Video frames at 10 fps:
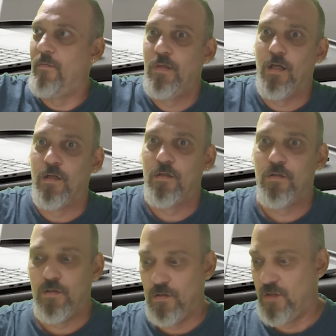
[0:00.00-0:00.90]
Then
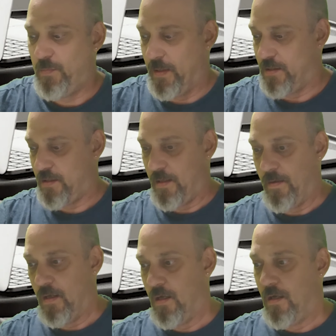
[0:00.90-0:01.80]
spins.
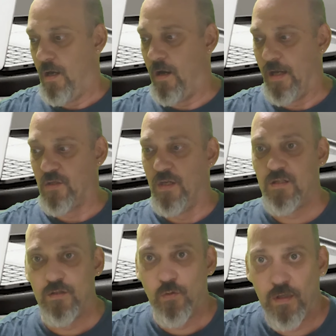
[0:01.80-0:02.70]
All right, so
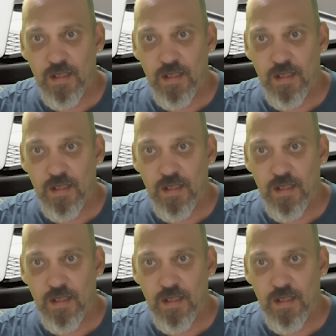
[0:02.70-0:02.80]
this one's going.